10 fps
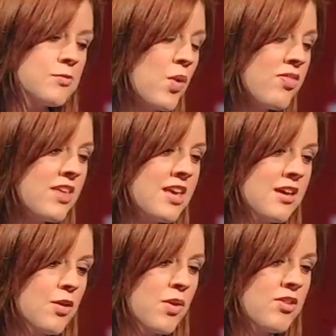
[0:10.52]
when
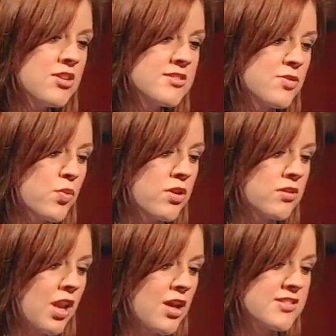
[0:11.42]
the News of the
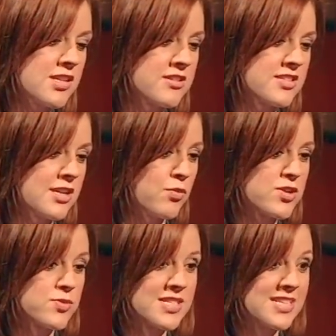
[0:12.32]
World closed last year,
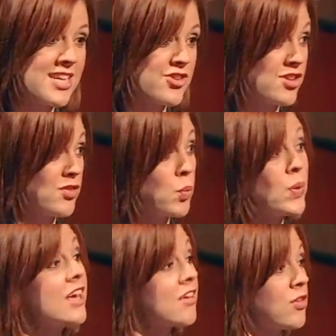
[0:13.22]
which was literally the
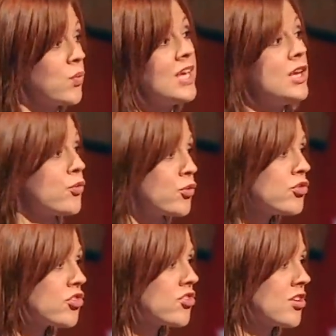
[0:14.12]
week that we
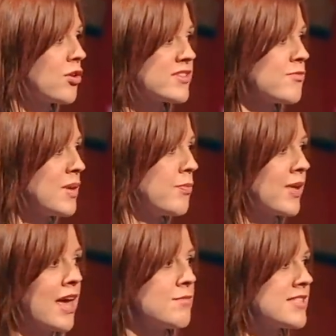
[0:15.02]
launched, lots of people
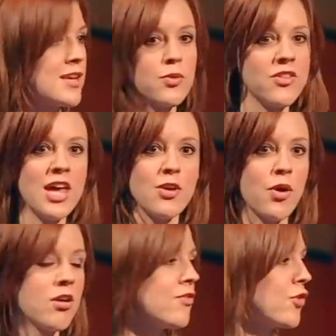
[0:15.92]
came and said, well, there you
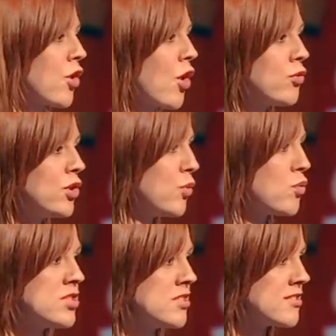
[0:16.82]
are, you've got a whole new
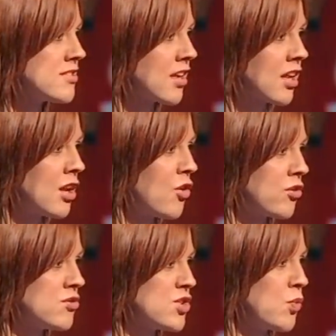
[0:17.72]
audience that are going to
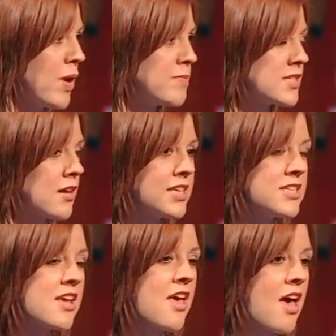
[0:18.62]
log onto your website.